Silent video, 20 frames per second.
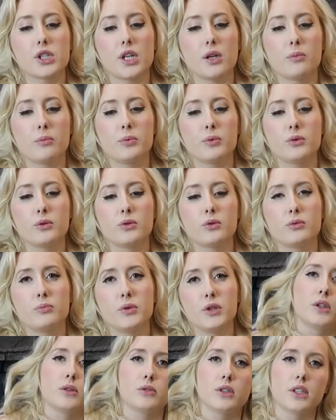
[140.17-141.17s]
shampoo
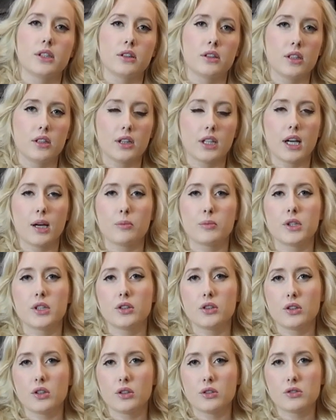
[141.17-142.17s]
between the time when
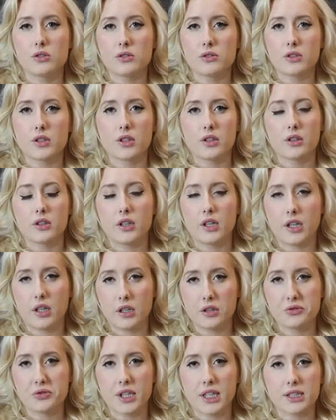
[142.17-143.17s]
you go to the
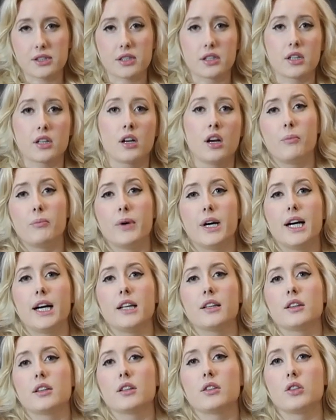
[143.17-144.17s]
hairdresser.
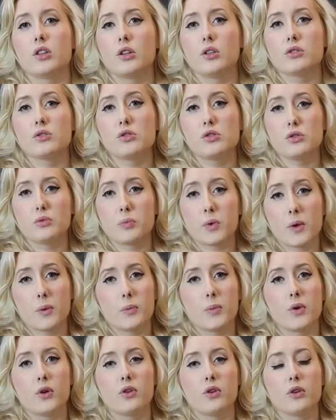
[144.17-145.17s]
But don't do
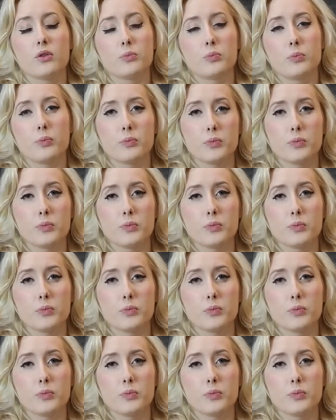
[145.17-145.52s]
purple